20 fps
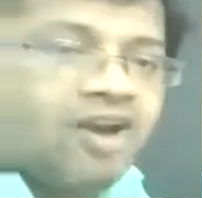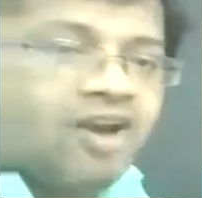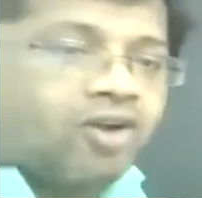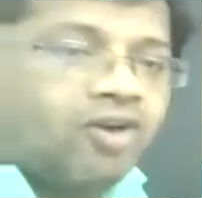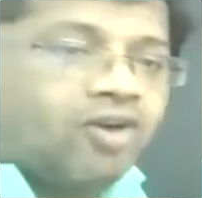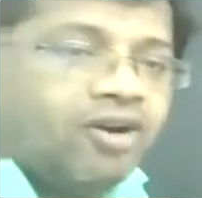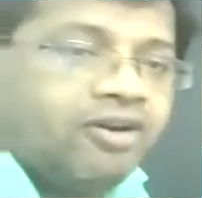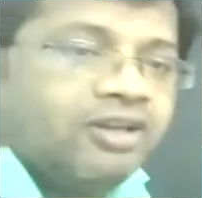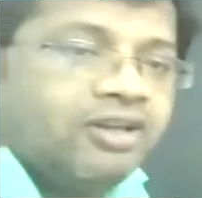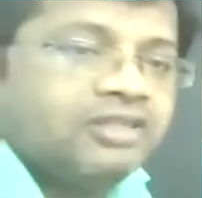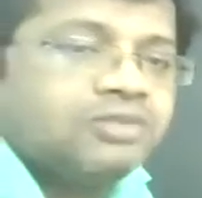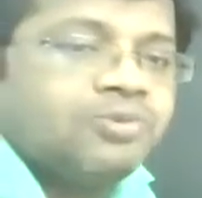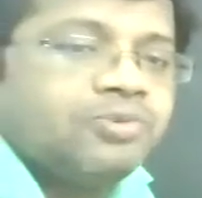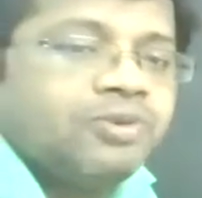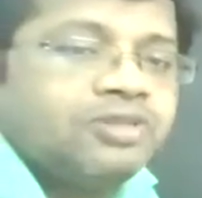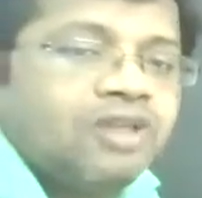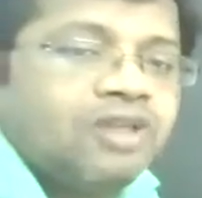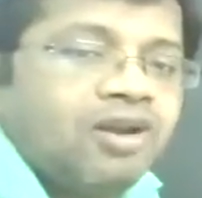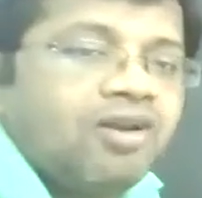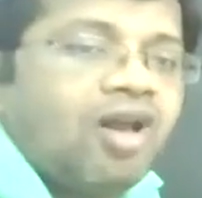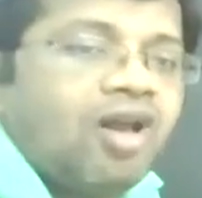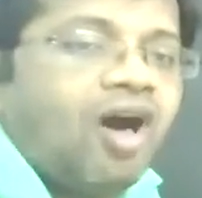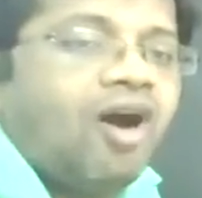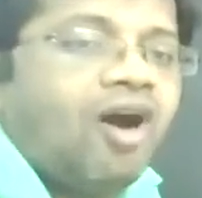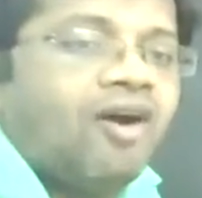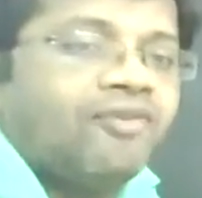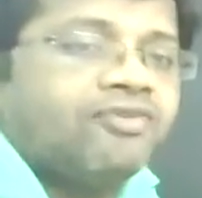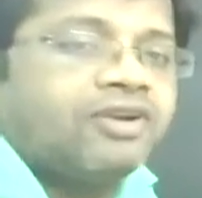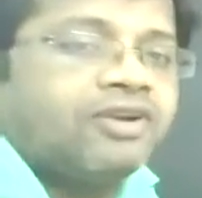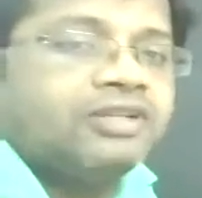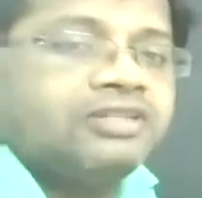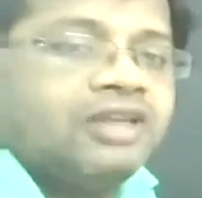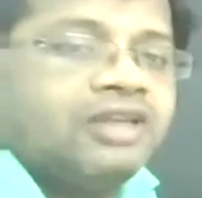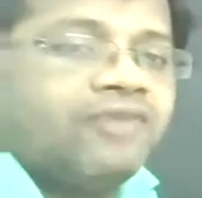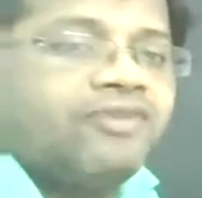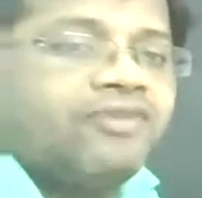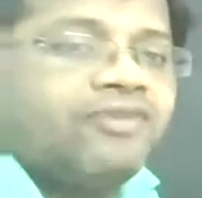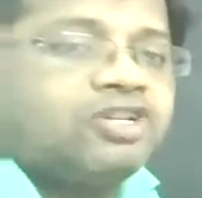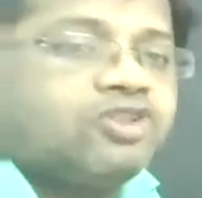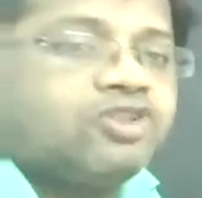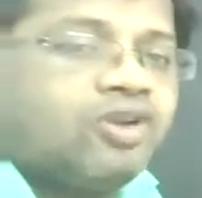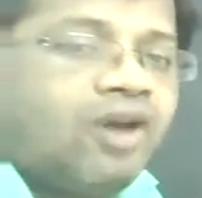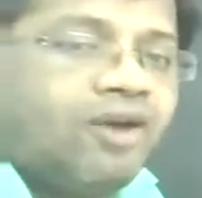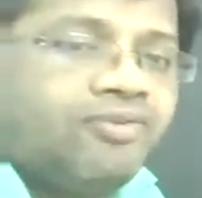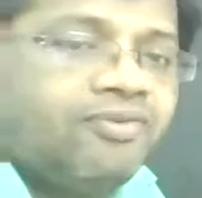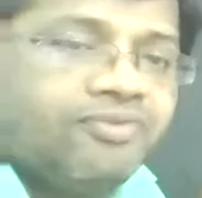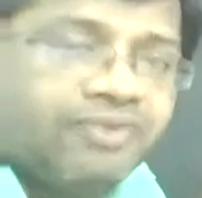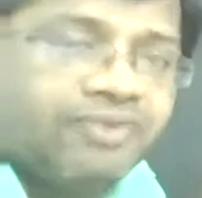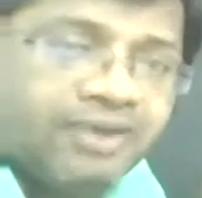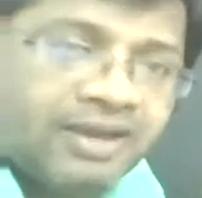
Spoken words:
accordance with the law of conservation of